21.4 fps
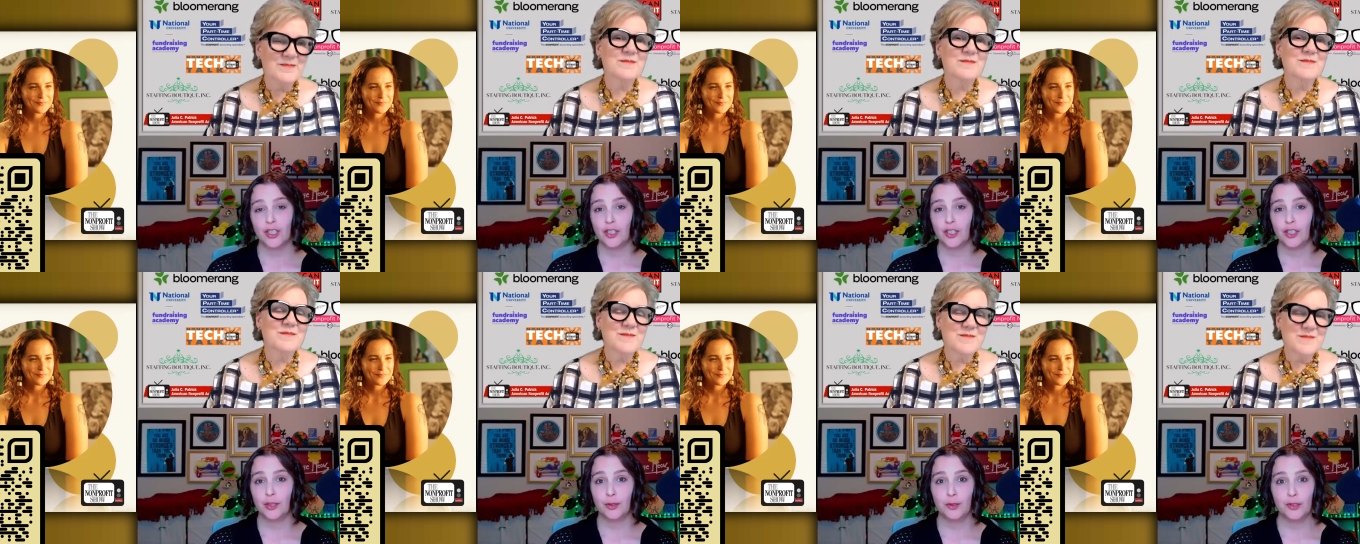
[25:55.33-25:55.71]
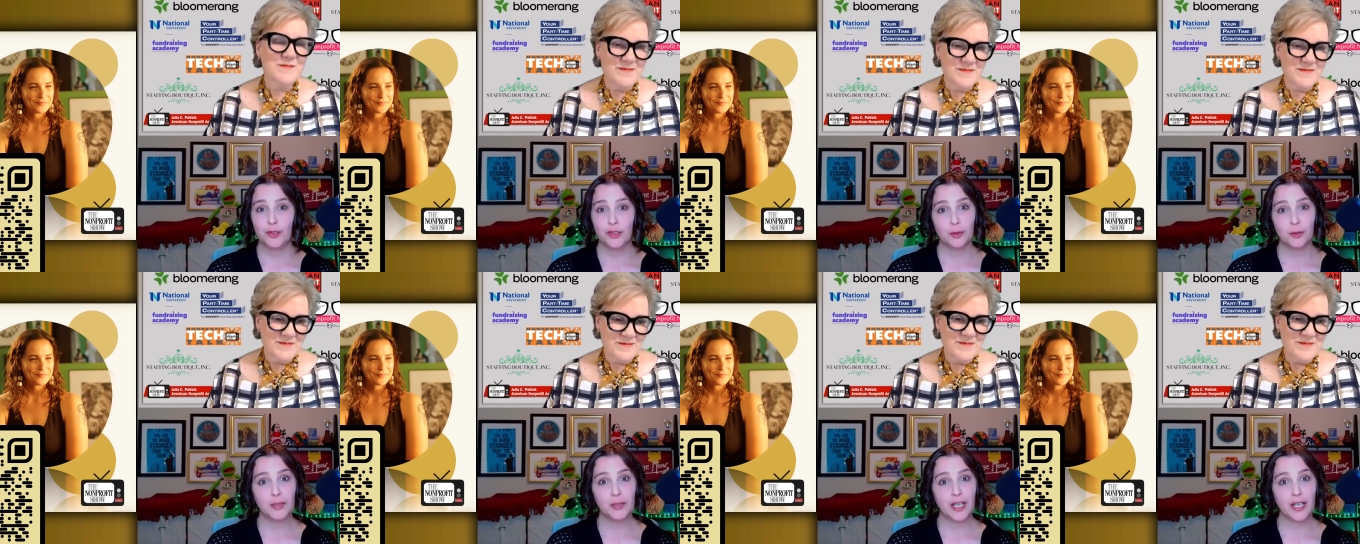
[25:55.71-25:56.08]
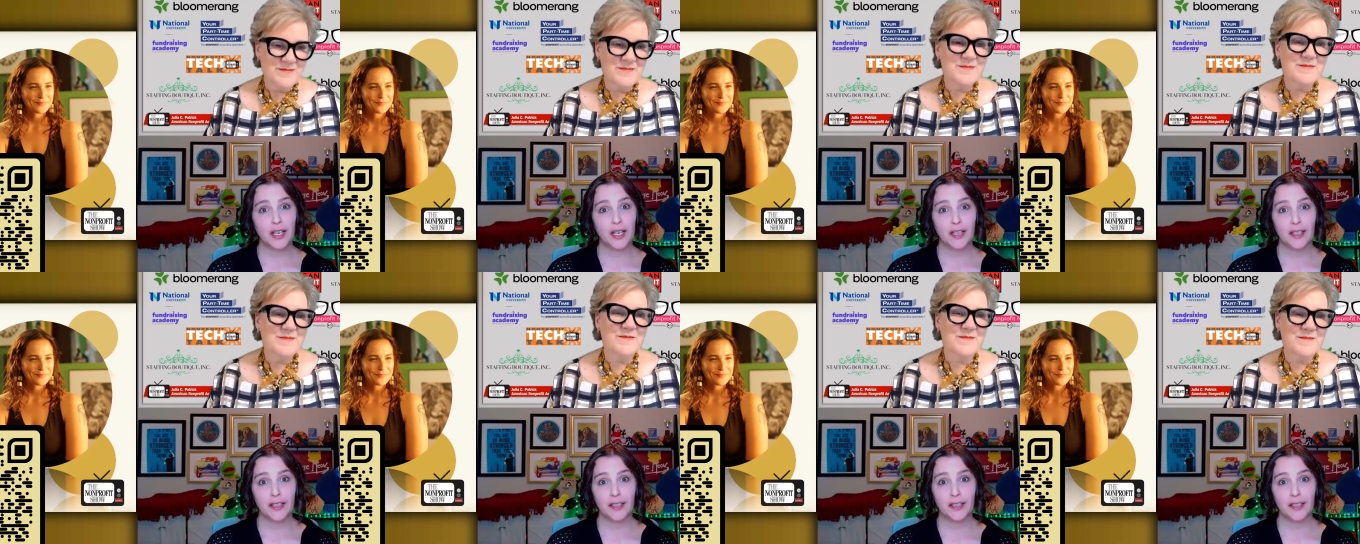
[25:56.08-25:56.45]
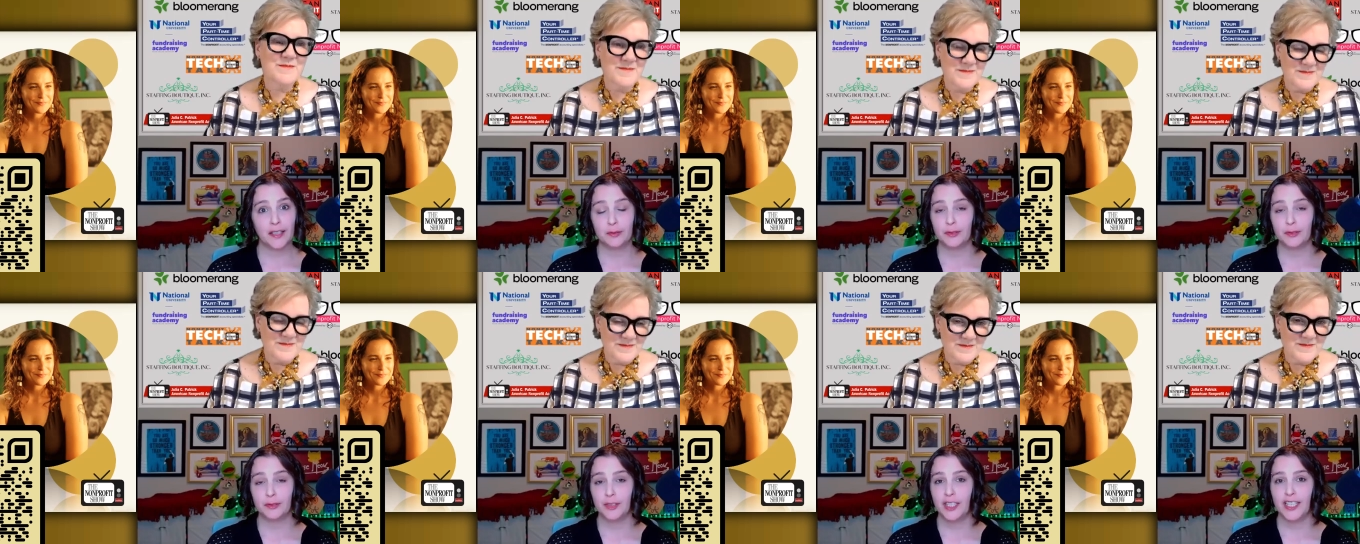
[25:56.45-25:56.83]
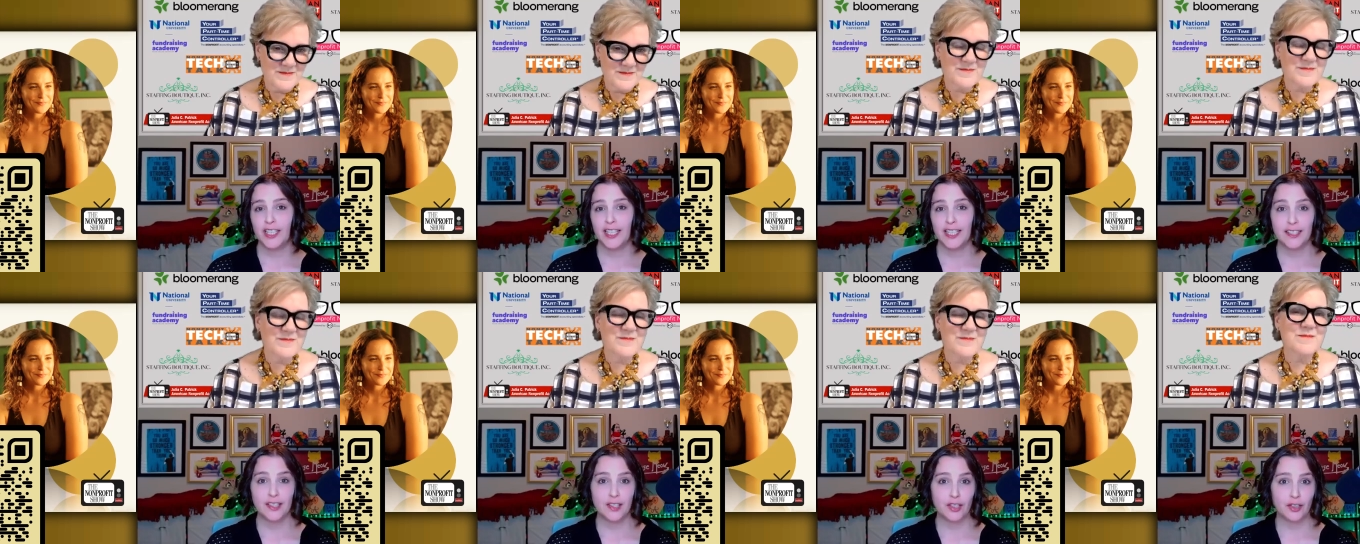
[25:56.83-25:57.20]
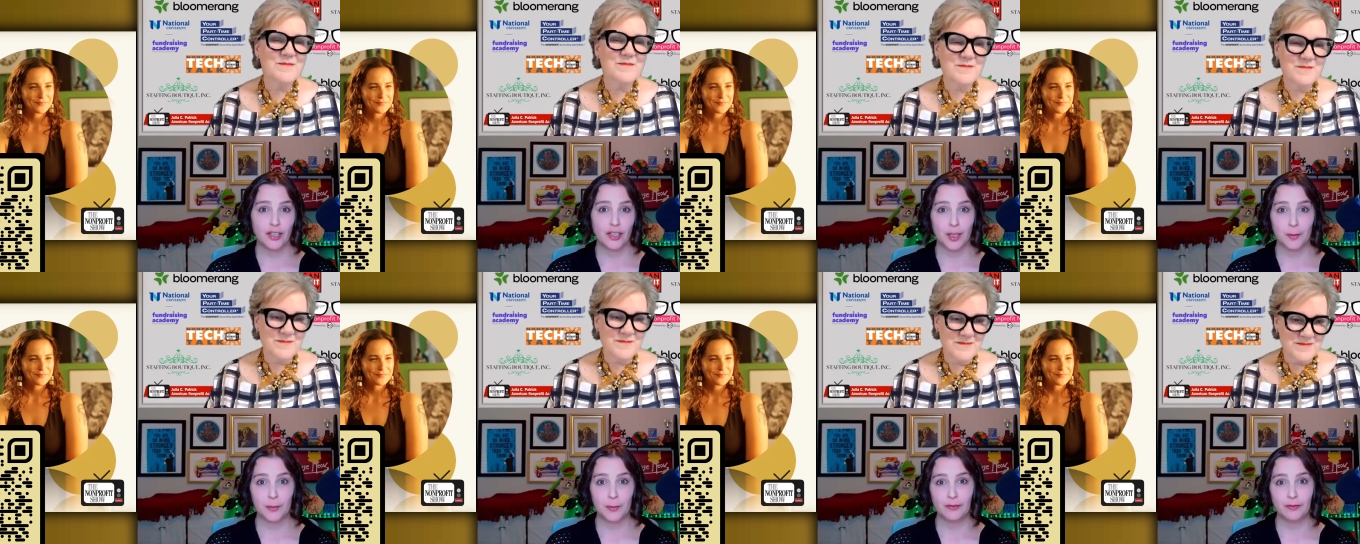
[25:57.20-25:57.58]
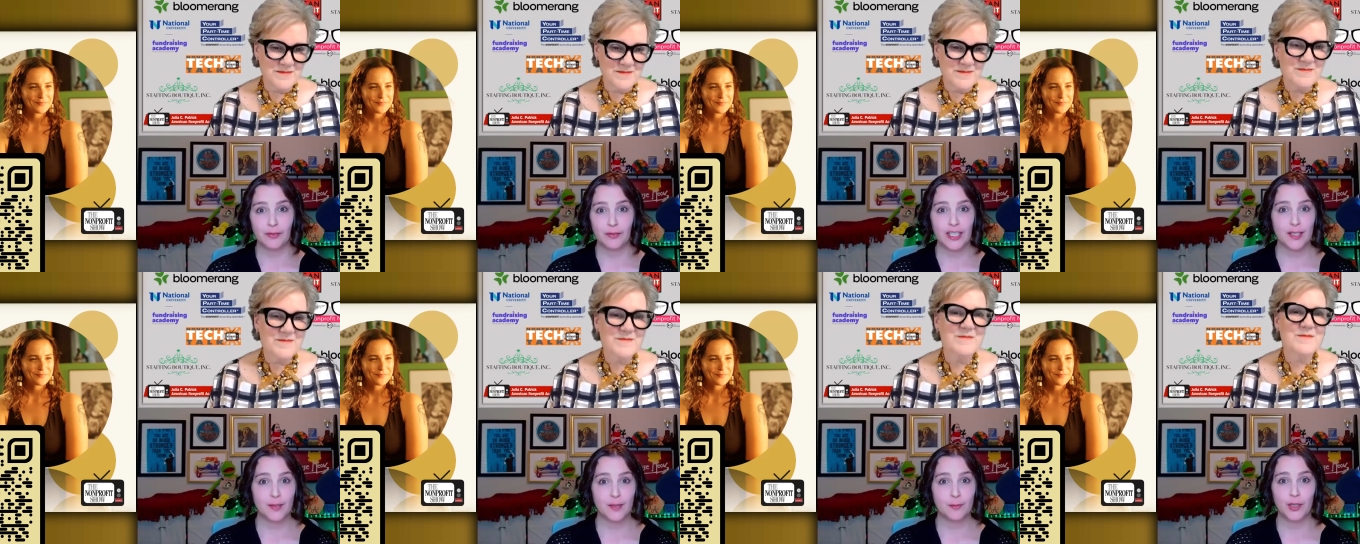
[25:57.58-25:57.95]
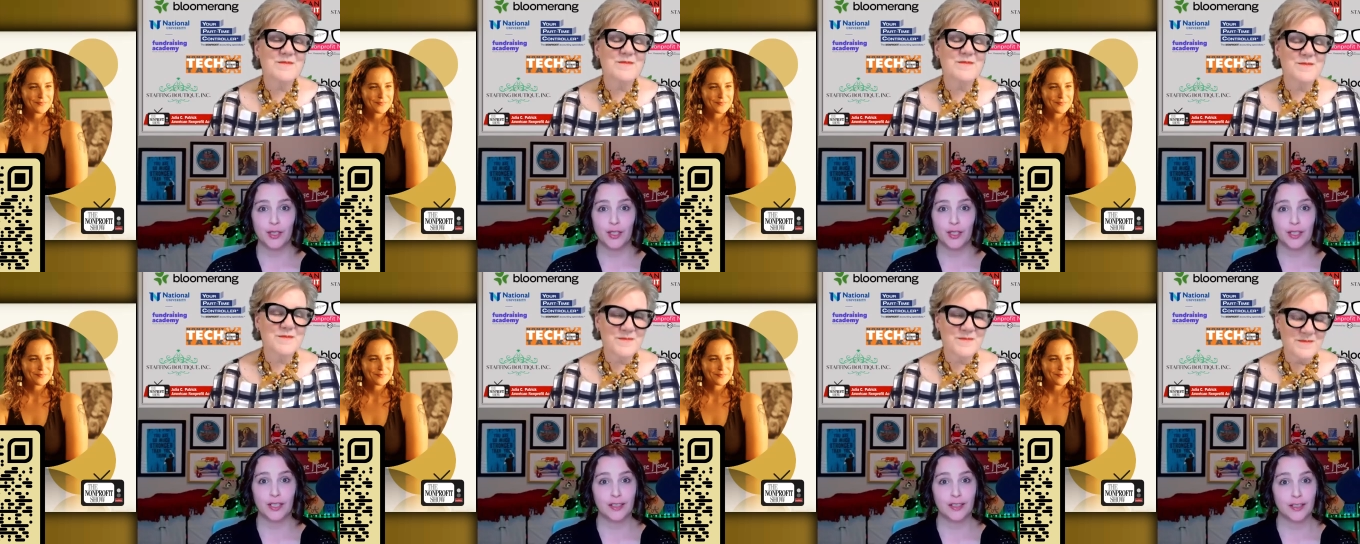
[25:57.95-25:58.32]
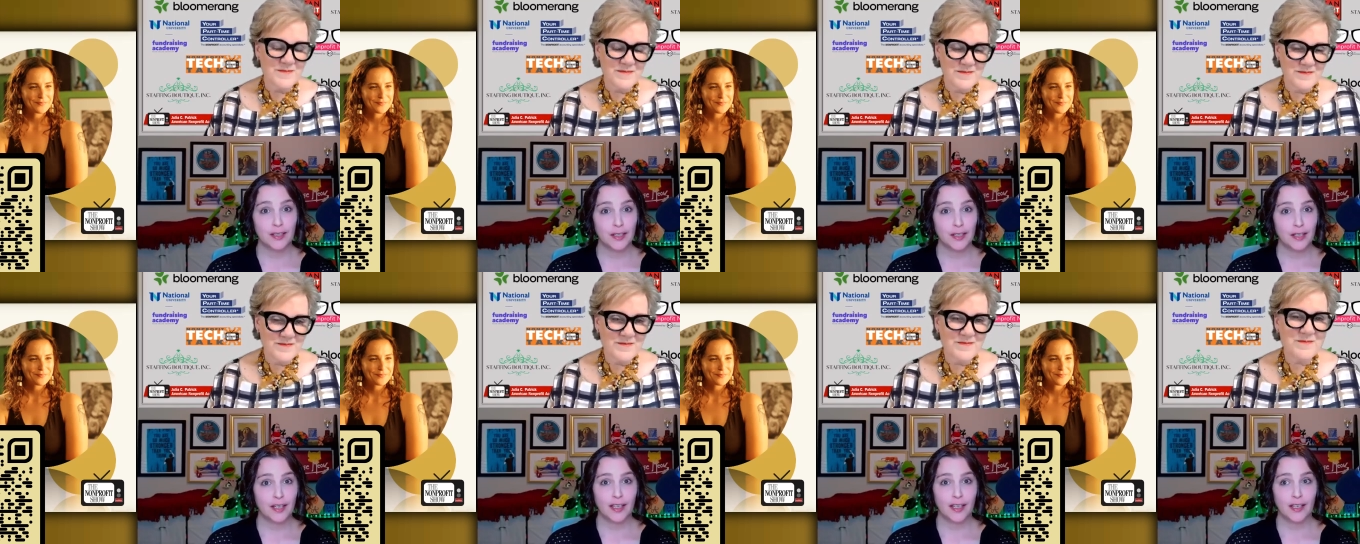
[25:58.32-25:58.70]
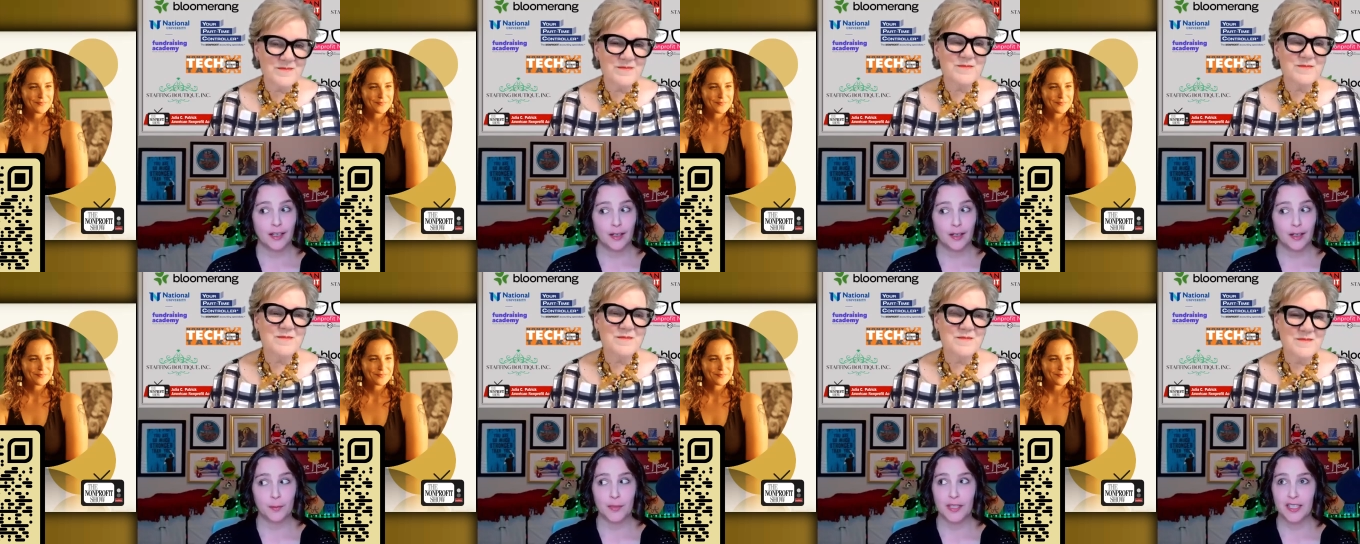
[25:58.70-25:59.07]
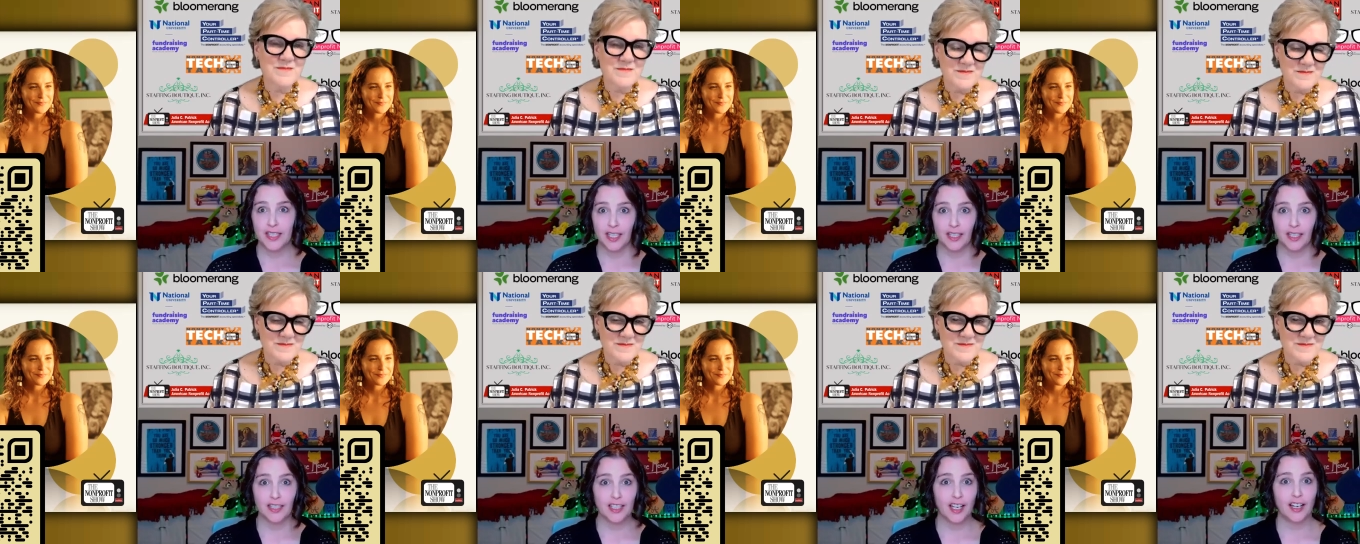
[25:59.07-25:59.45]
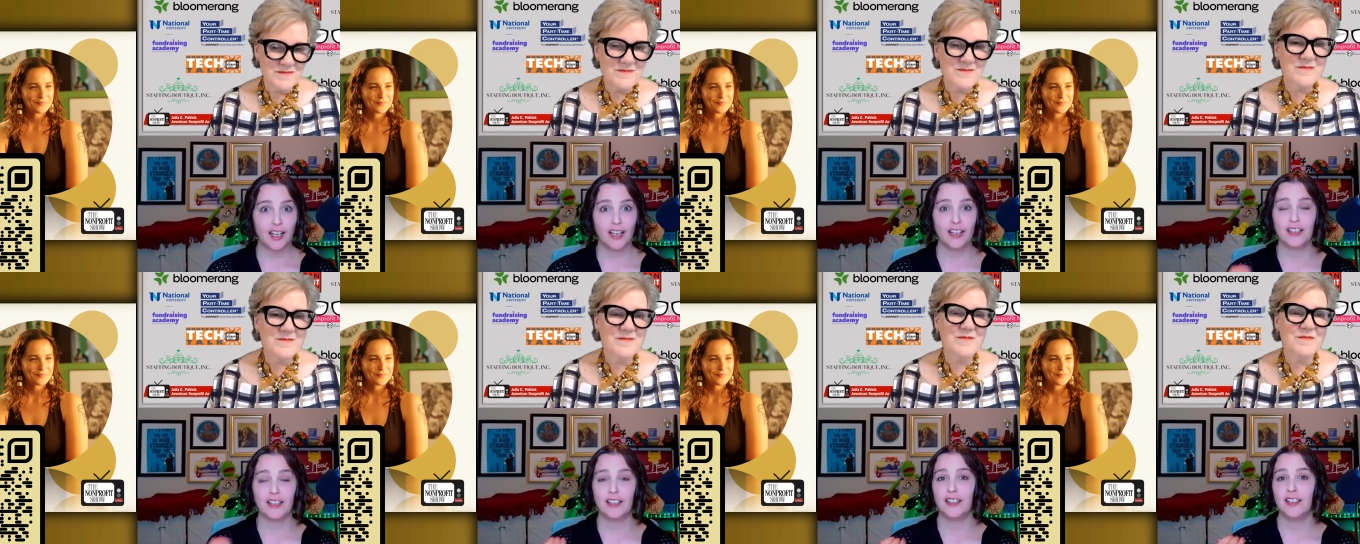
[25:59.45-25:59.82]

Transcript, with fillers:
Speaker 1: YouTube Live, Instagram and Facebook, um, TikTok,